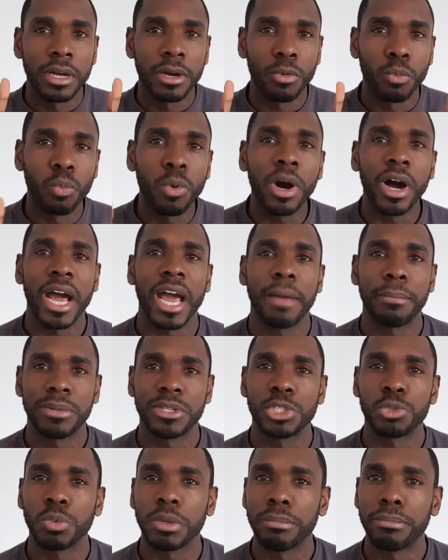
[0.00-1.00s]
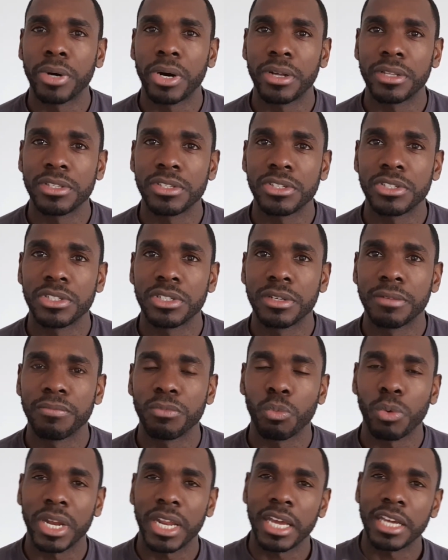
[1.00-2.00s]
What happens with bonds,
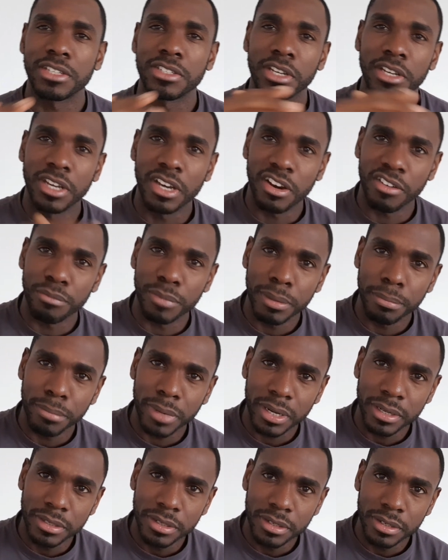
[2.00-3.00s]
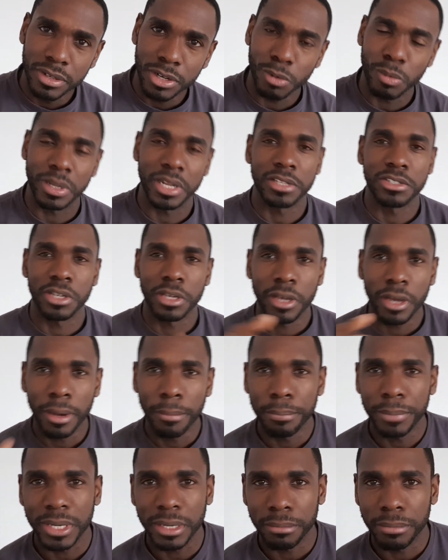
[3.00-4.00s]
whether it's a government bond or whether it's a
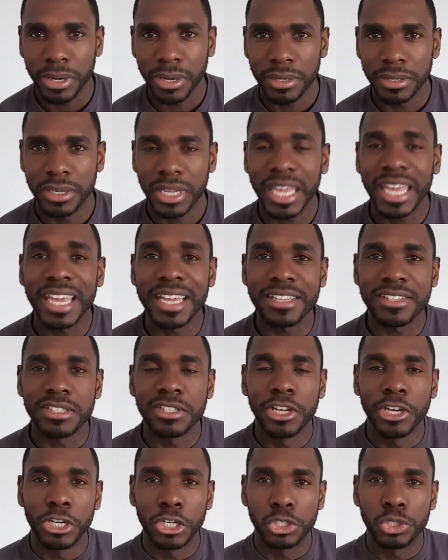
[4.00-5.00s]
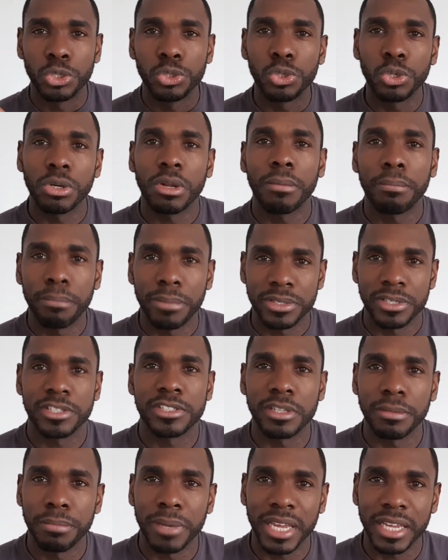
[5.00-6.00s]
company bond, is you do not
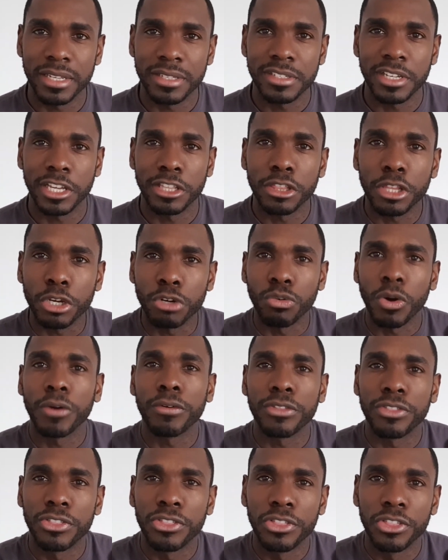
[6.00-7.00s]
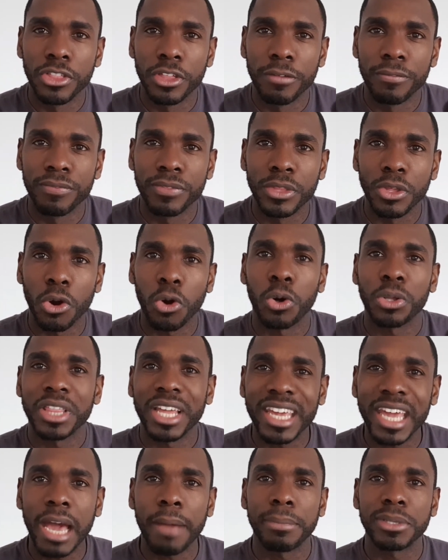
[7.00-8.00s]
participate in the growth or the
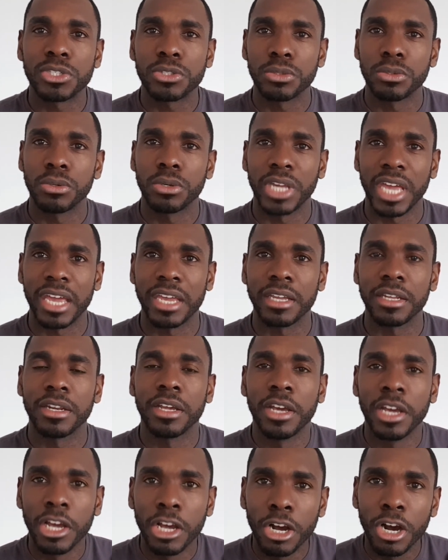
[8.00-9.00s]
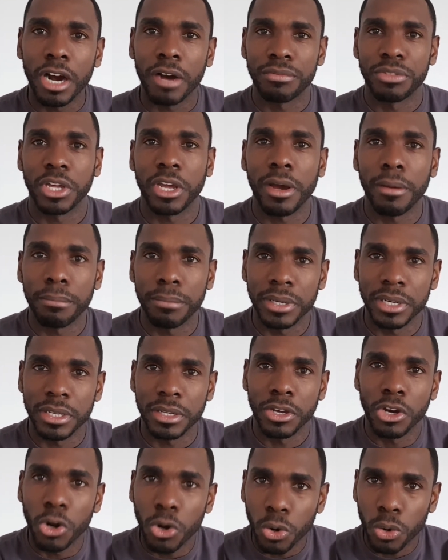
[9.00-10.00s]
capital gain of the
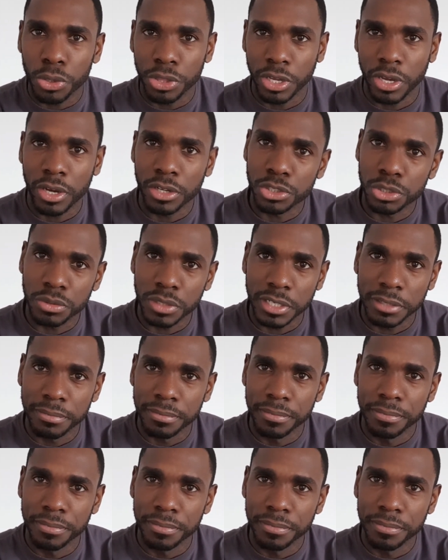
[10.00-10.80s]
company or the country.